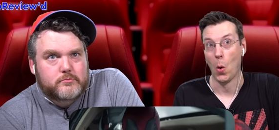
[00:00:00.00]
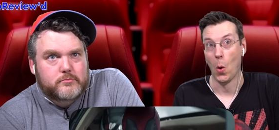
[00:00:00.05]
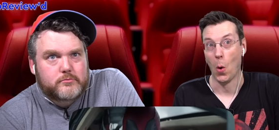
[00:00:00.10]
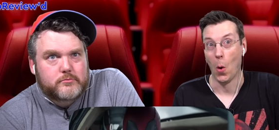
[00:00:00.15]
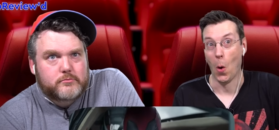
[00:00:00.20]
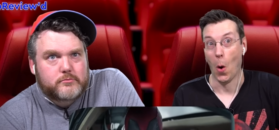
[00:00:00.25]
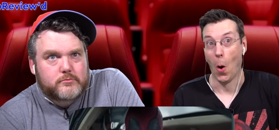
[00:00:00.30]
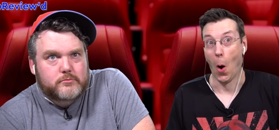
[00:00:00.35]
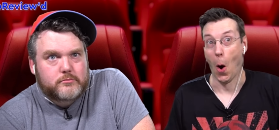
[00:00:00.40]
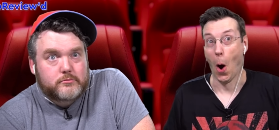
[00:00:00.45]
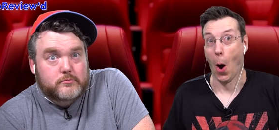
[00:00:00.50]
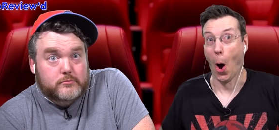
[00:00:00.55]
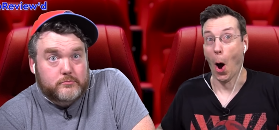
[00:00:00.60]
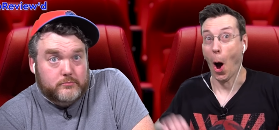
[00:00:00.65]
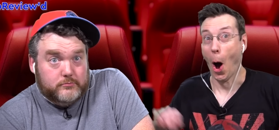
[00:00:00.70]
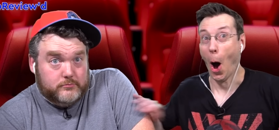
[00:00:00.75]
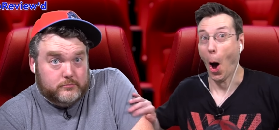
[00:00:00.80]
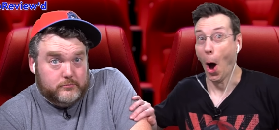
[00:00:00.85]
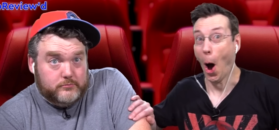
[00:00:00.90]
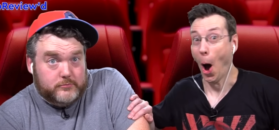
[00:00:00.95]

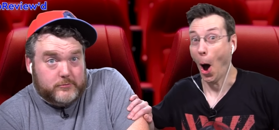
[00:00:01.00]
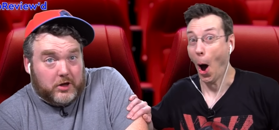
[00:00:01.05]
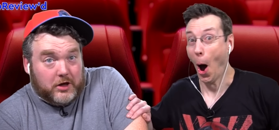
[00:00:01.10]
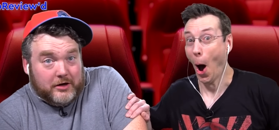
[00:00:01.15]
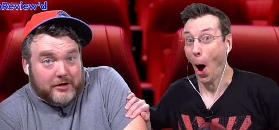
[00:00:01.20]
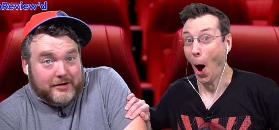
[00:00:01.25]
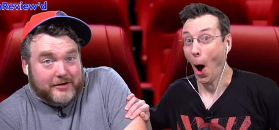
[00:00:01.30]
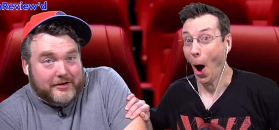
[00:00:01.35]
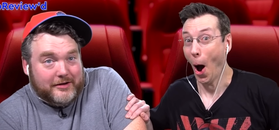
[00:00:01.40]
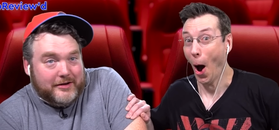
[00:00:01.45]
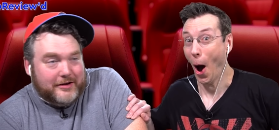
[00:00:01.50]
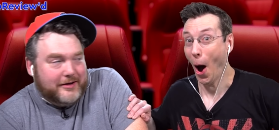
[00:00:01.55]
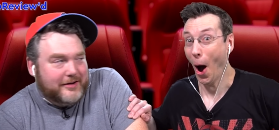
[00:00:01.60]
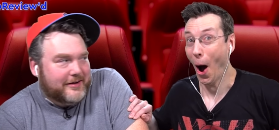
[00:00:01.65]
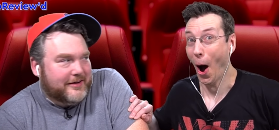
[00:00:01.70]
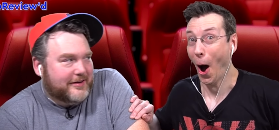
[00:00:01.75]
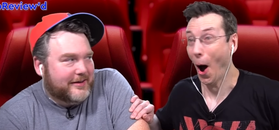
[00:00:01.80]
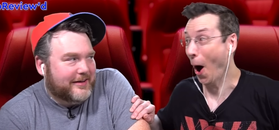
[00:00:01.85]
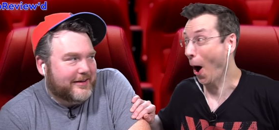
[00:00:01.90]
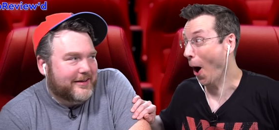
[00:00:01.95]

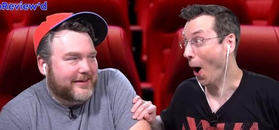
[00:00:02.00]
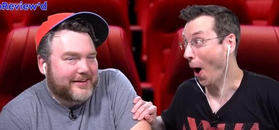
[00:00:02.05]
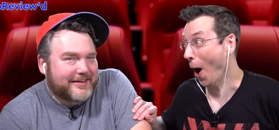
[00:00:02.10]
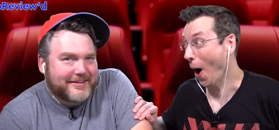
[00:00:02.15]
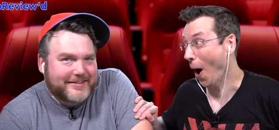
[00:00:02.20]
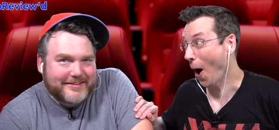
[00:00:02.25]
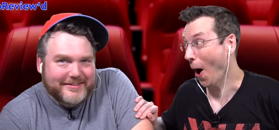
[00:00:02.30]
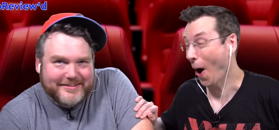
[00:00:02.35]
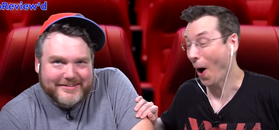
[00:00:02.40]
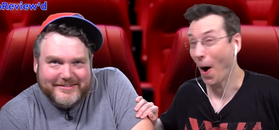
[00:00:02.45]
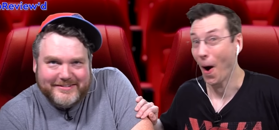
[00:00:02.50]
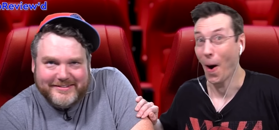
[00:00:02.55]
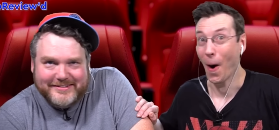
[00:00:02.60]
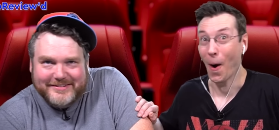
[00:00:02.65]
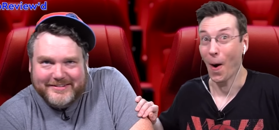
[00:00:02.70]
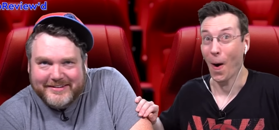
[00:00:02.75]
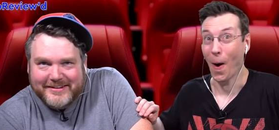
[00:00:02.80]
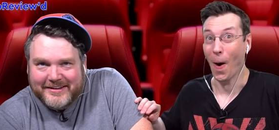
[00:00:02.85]
Nobody speaks.